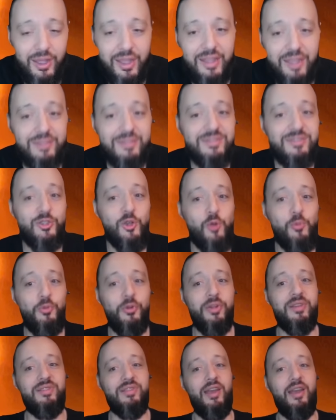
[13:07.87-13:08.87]
It's
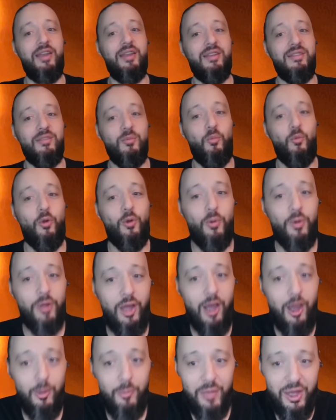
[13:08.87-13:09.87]
super exciting as a Mortal
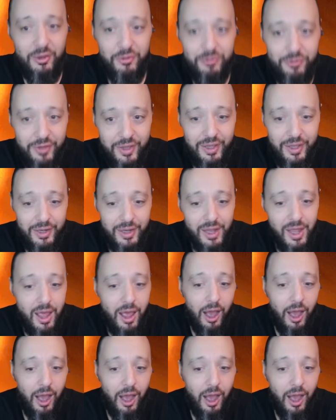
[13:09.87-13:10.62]
Kombat fan.